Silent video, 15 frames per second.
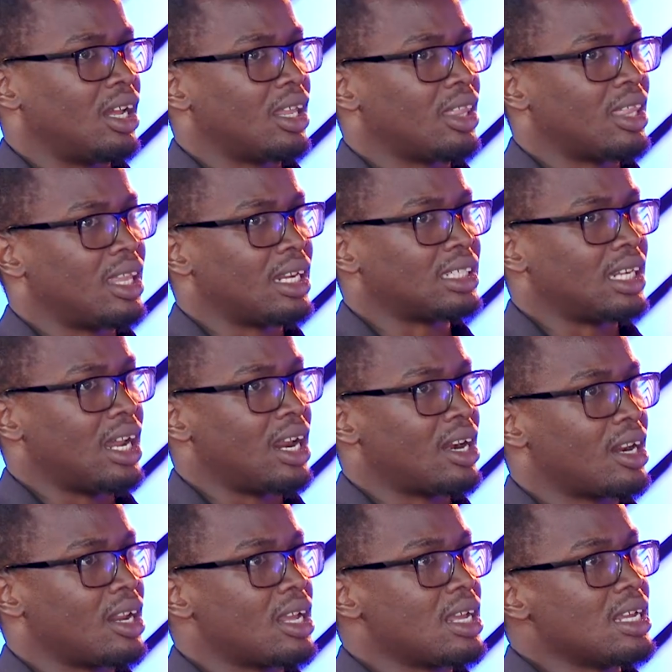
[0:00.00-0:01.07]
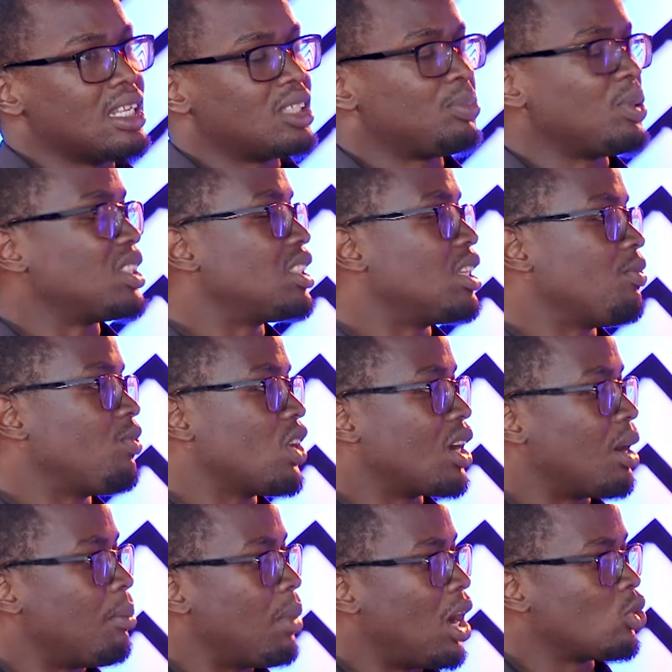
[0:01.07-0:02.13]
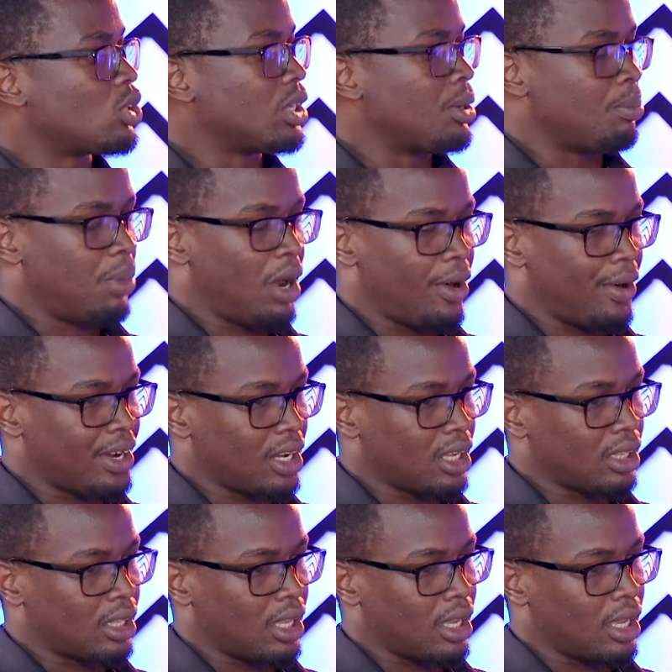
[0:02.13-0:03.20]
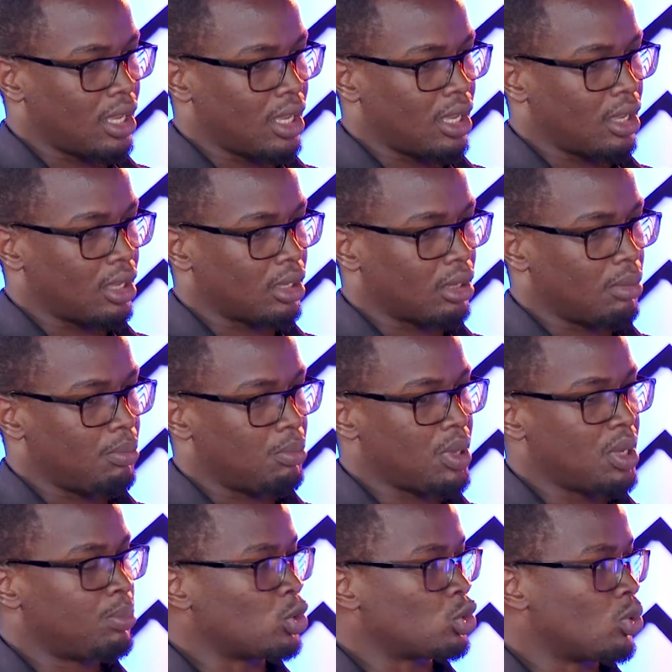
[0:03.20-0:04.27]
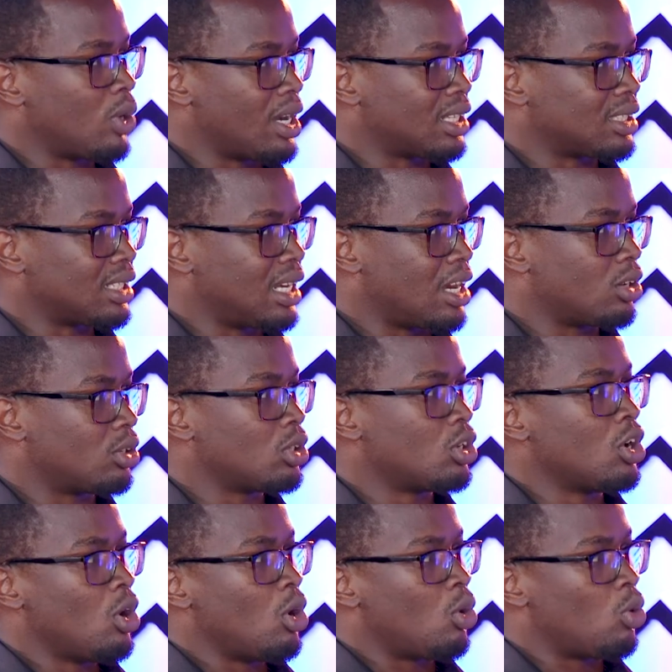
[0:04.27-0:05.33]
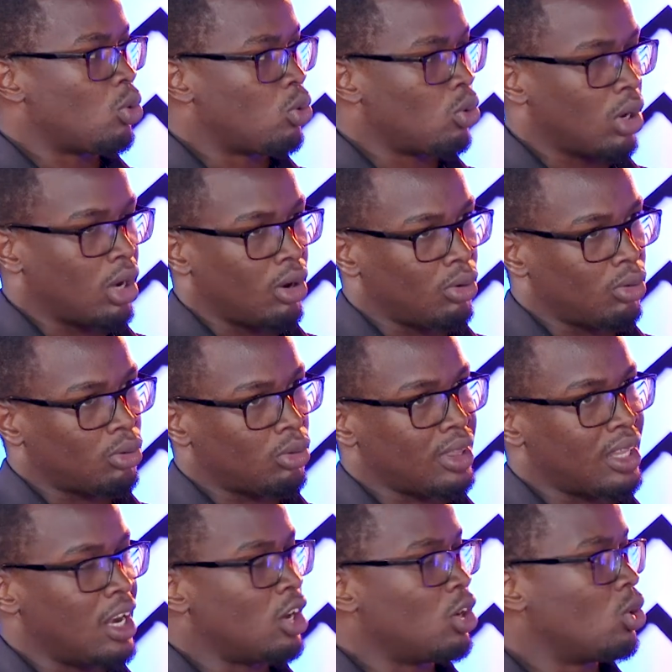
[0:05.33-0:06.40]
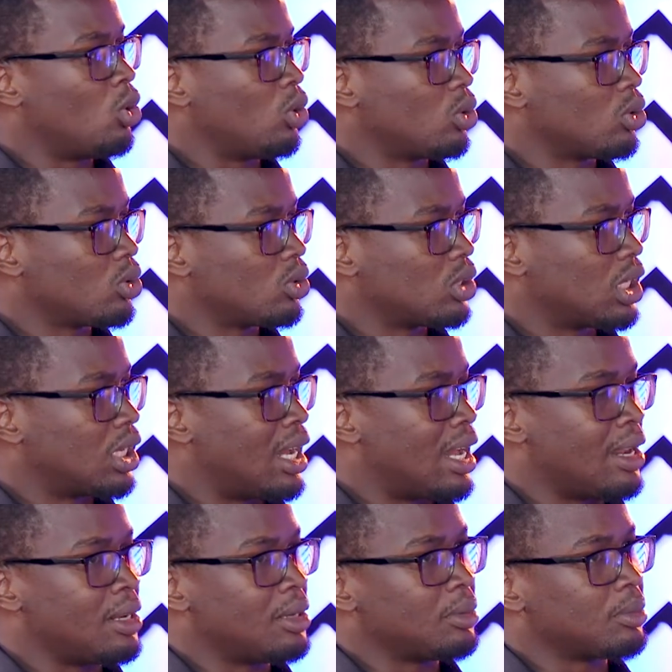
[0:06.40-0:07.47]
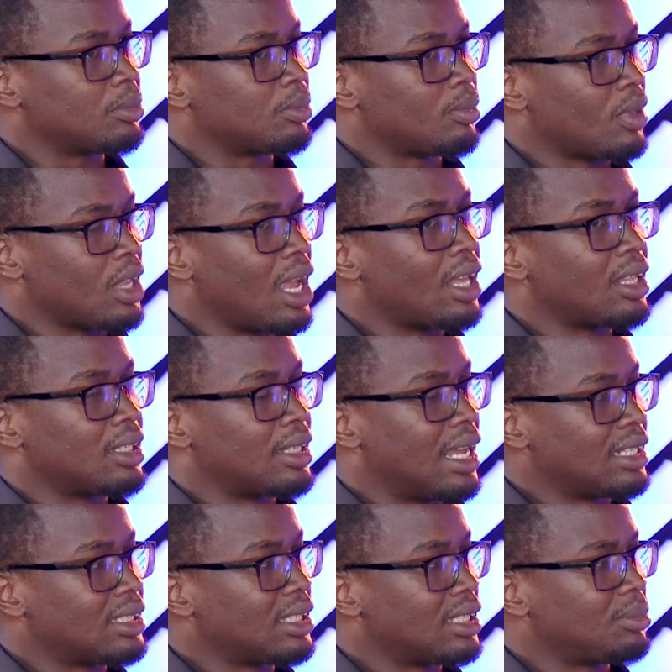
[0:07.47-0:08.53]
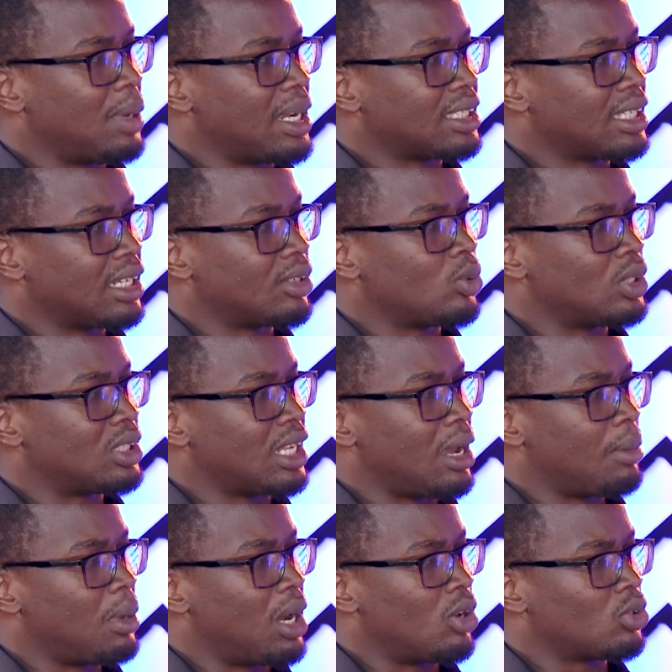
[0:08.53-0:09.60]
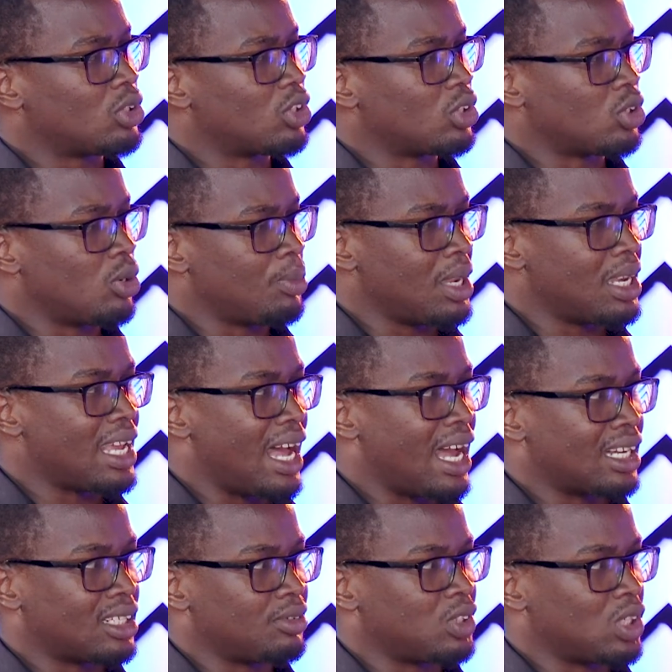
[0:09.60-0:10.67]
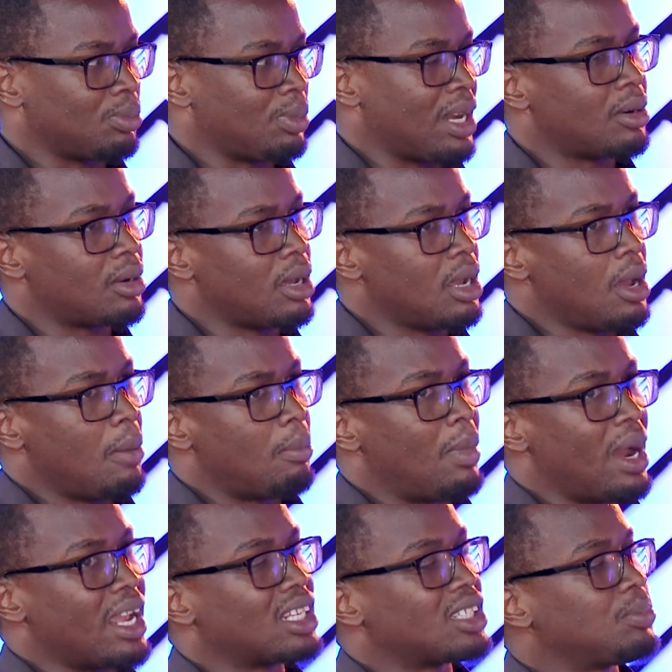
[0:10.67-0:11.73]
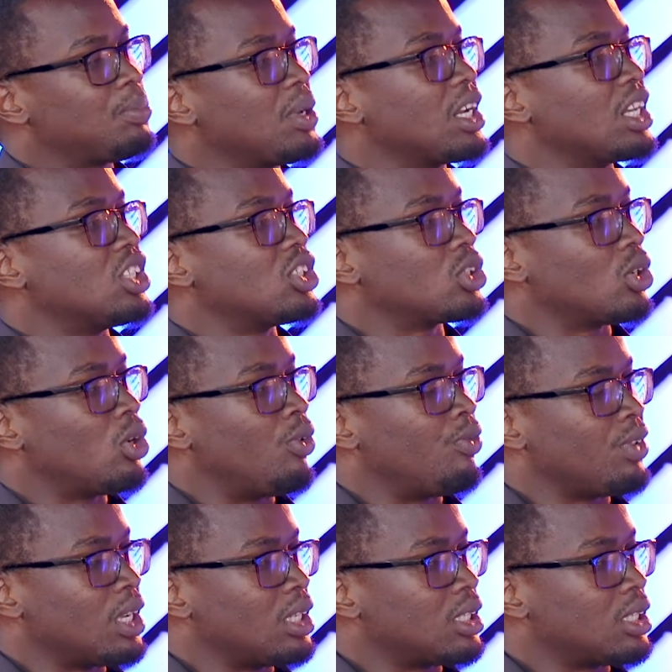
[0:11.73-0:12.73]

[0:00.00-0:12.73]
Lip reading: that are specific about empowering the people to understand who are the law. And yeah, that's as much I would say about social media activism and my experience of it.